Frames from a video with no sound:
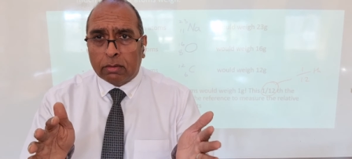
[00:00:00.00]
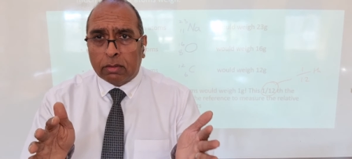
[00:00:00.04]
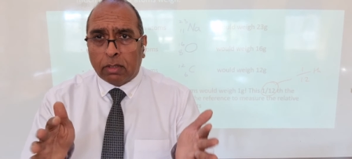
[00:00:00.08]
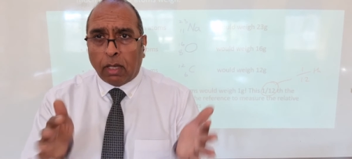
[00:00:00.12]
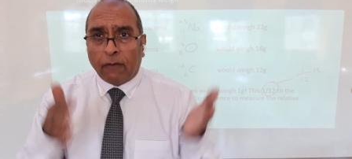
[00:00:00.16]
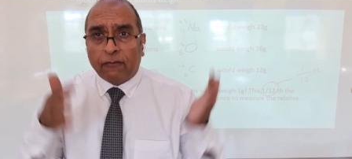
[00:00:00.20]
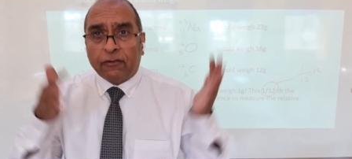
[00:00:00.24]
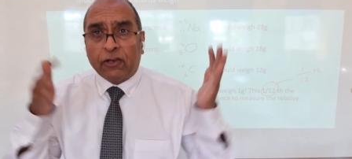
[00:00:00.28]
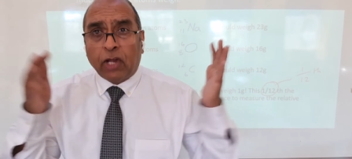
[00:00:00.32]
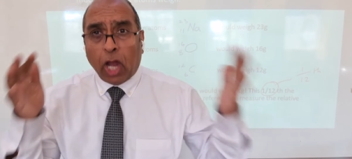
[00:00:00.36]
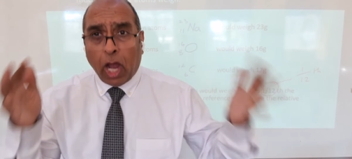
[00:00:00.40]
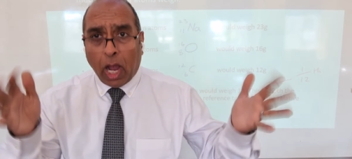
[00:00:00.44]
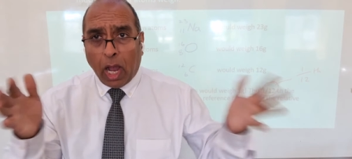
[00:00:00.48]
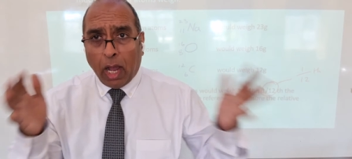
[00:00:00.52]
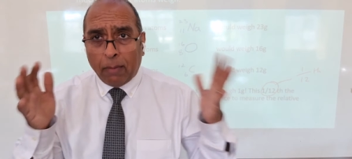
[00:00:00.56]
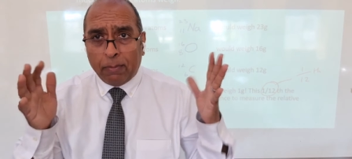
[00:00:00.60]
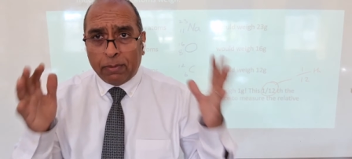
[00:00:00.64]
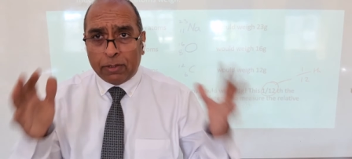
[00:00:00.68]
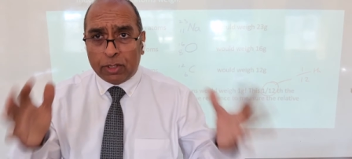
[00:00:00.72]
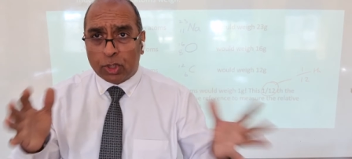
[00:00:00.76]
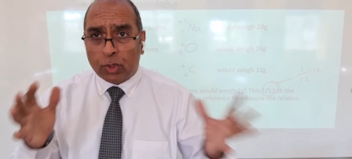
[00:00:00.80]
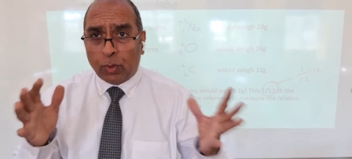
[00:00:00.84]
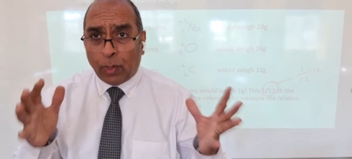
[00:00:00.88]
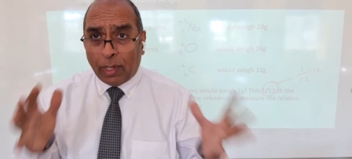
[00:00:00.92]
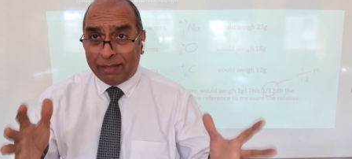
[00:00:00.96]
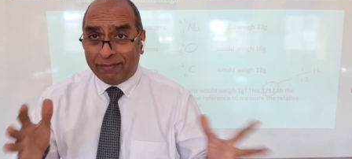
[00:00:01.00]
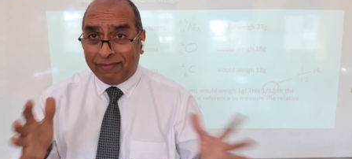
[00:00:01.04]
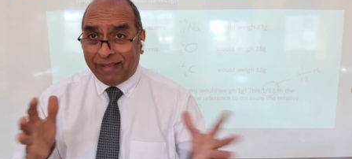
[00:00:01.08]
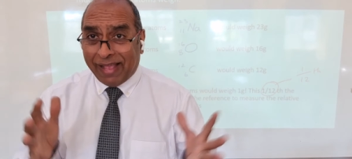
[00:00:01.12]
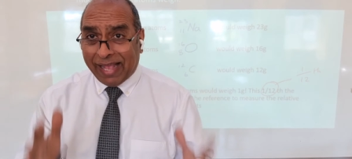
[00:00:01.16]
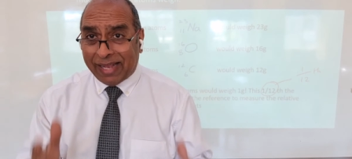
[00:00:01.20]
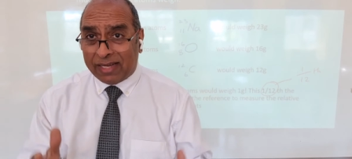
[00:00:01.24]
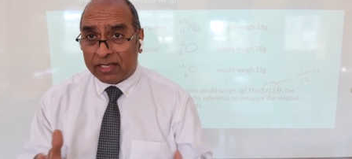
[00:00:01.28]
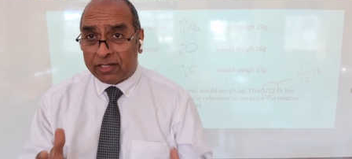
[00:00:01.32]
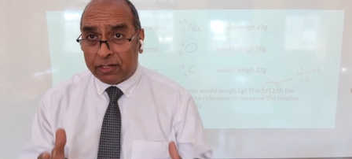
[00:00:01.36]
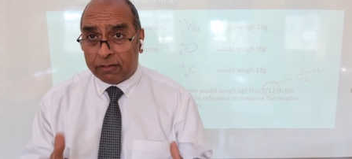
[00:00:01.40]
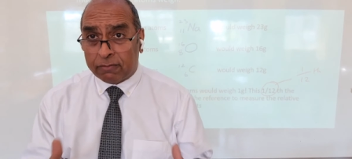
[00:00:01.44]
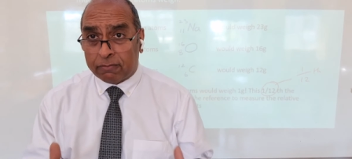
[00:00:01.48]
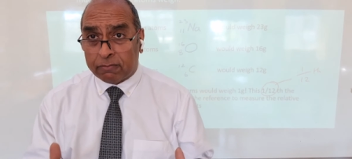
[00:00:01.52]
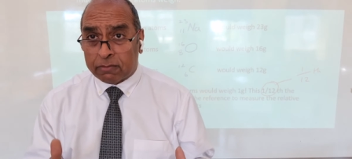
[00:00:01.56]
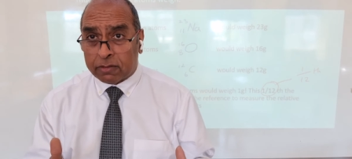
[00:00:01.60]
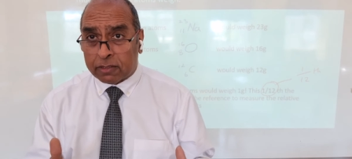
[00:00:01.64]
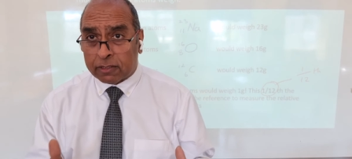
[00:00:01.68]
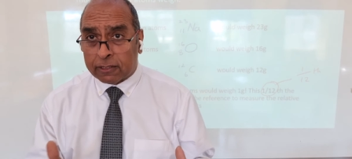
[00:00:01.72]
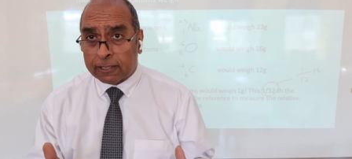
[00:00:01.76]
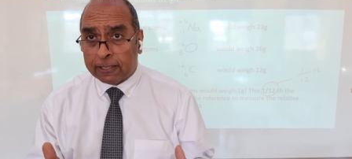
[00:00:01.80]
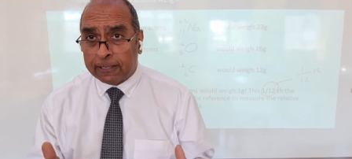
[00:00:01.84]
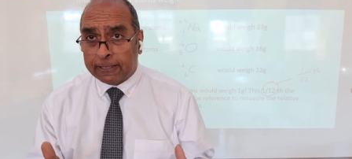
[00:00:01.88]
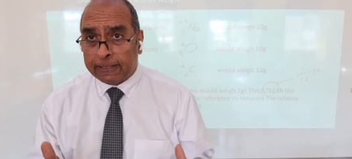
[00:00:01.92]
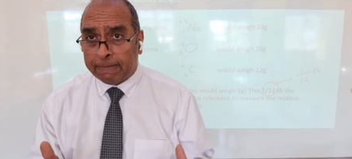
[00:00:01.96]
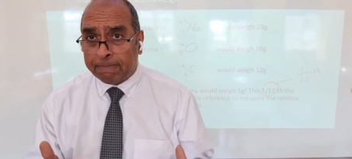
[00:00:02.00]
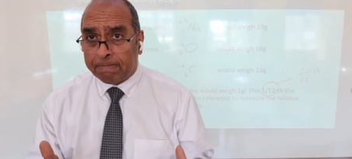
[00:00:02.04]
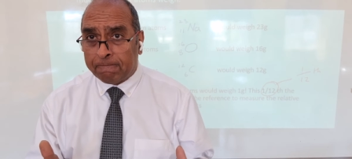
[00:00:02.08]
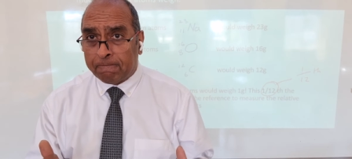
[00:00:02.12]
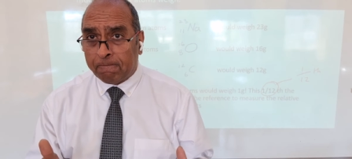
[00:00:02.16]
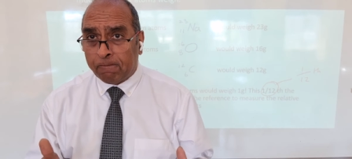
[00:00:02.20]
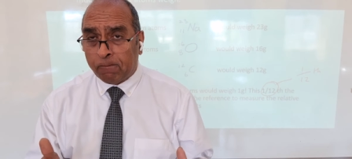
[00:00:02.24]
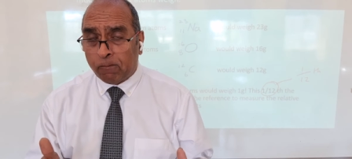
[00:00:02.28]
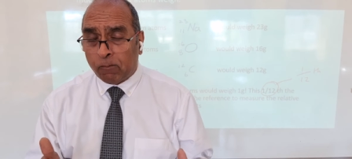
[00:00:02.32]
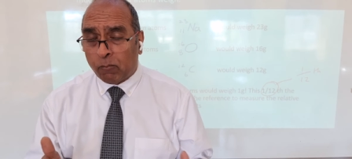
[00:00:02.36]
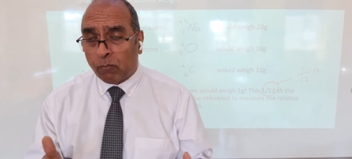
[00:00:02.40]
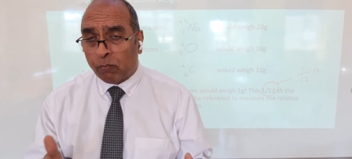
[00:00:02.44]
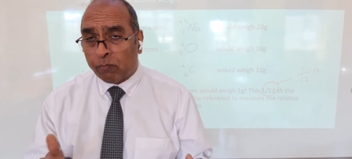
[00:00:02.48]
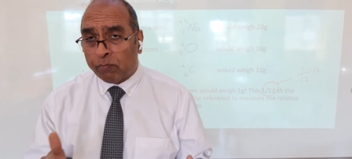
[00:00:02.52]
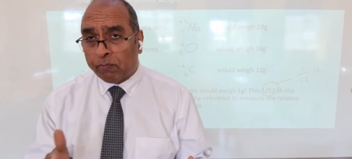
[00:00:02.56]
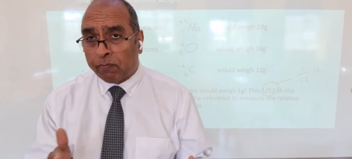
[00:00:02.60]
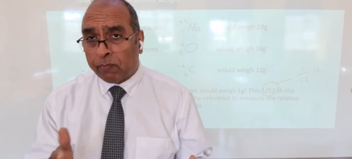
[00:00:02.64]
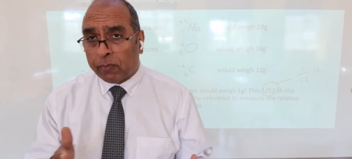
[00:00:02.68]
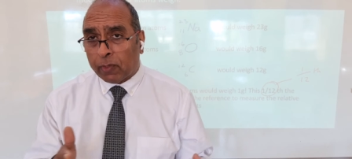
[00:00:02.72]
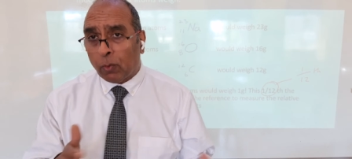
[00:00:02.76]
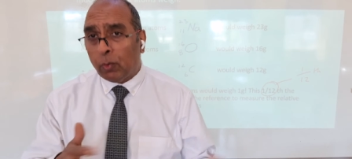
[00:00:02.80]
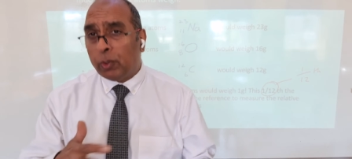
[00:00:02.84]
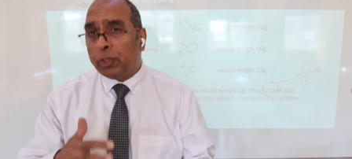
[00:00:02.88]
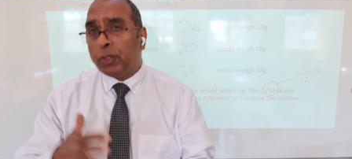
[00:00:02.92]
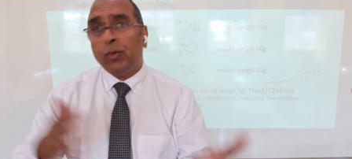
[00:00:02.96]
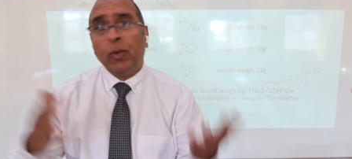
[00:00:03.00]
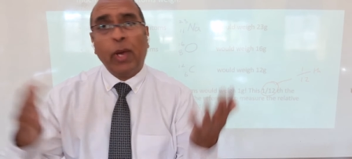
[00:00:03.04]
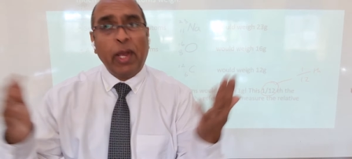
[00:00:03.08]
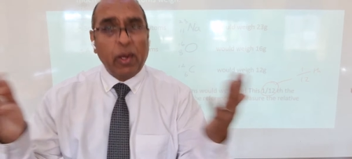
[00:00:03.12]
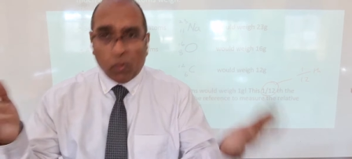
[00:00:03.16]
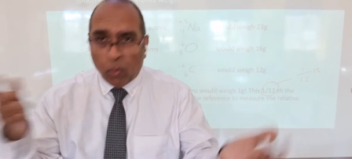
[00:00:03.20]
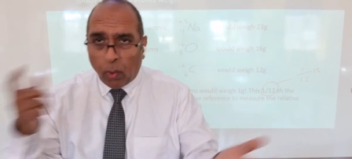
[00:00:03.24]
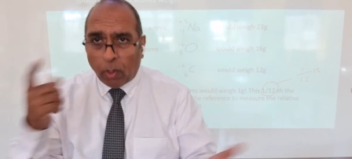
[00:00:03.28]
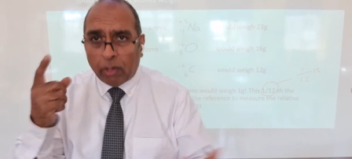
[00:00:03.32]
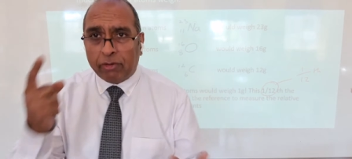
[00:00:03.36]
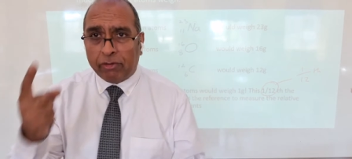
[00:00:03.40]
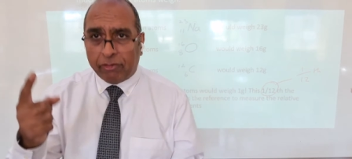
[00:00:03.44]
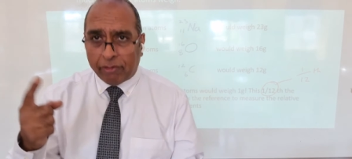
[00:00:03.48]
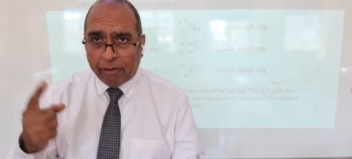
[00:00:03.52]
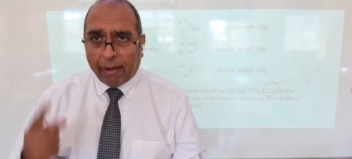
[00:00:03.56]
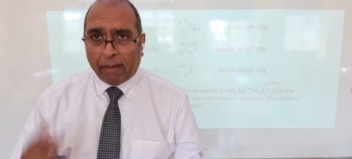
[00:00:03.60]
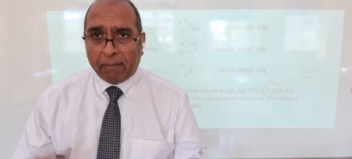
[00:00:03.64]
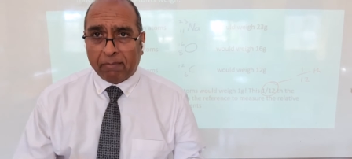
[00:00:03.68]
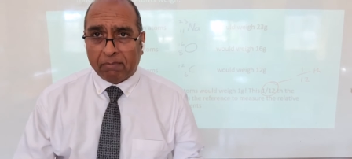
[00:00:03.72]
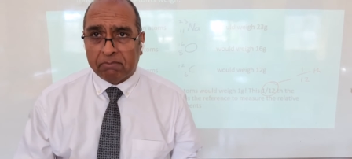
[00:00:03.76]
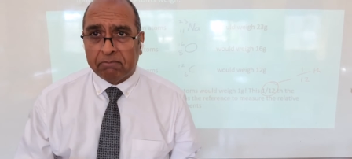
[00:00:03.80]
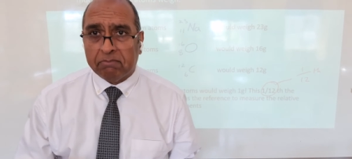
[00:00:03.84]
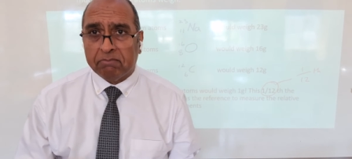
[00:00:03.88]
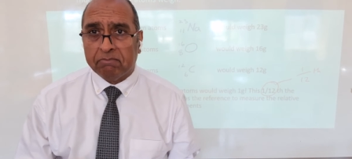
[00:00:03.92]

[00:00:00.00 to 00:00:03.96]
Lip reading: of carbon-12 atoms, which weigh 1 gram.